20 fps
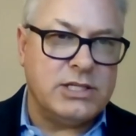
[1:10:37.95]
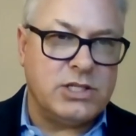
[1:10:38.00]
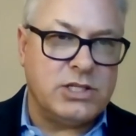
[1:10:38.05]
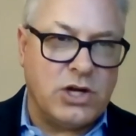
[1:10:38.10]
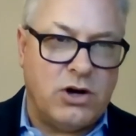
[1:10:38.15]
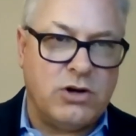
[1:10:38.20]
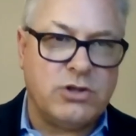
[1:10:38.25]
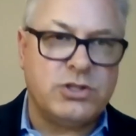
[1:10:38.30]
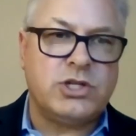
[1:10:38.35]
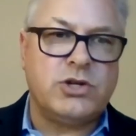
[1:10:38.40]
It's
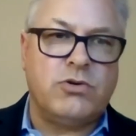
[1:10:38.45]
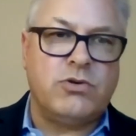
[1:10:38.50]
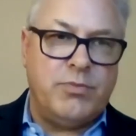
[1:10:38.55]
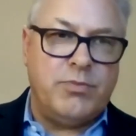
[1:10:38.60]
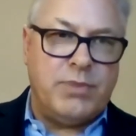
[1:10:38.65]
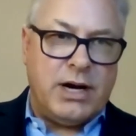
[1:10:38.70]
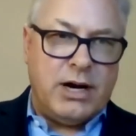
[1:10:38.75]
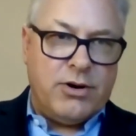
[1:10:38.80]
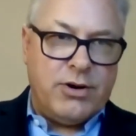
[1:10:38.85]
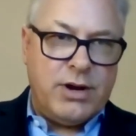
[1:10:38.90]
also
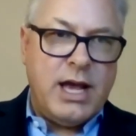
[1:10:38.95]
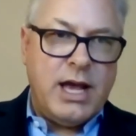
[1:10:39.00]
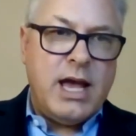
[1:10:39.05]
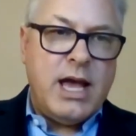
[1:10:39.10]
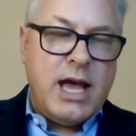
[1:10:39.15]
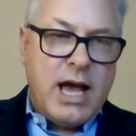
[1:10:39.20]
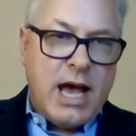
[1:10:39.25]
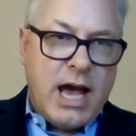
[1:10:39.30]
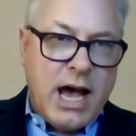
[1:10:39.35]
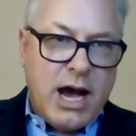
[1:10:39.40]
about
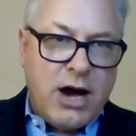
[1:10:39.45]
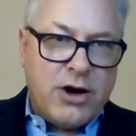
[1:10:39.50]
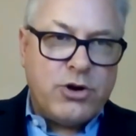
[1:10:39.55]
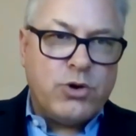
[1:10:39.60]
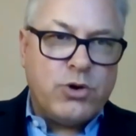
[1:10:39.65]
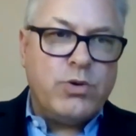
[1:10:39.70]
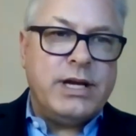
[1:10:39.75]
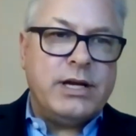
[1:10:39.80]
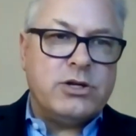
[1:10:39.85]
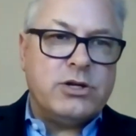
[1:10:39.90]
how
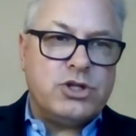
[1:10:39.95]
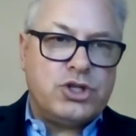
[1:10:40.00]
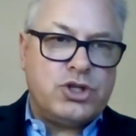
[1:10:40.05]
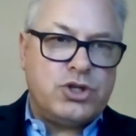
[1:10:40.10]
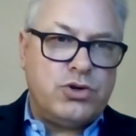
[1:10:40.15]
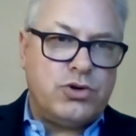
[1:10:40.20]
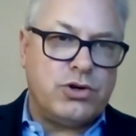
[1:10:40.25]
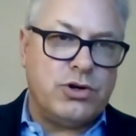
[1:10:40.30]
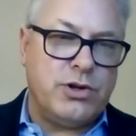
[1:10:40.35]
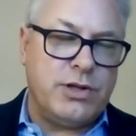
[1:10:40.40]
do we
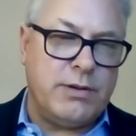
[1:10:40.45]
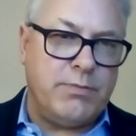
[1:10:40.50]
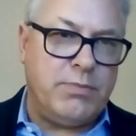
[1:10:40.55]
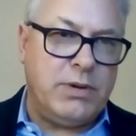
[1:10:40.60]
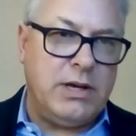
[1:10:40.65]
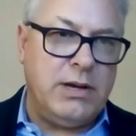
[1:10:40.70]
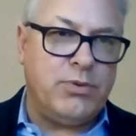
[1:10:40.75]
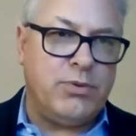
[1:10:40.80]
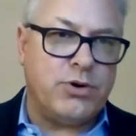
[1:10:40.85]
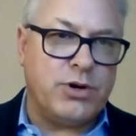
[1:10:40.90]
ensure that
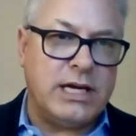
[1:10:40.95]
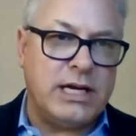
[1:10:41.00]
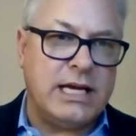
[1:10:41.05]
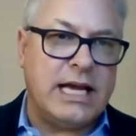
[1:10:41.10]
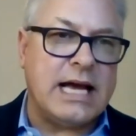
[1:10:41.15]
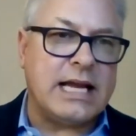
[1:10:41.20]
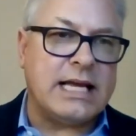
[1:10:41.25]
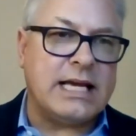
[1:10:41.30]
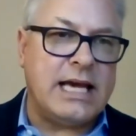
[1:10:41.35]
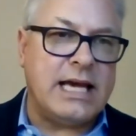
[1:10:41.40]
people can
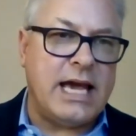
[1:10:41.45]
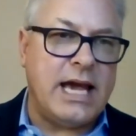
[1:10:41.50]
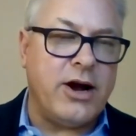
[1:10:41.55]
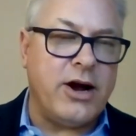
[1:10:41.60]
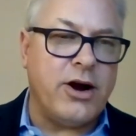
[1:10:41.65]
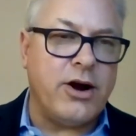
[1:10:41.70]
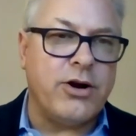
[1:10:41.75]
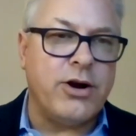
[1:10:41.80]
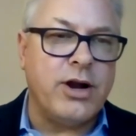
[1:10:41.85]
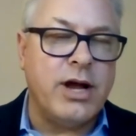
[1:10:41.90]
get
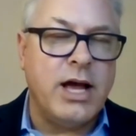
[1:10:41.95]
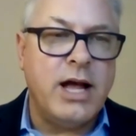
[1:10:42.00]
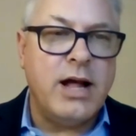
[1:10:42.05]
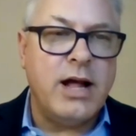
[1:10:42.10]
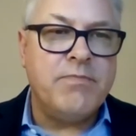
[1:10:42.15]
care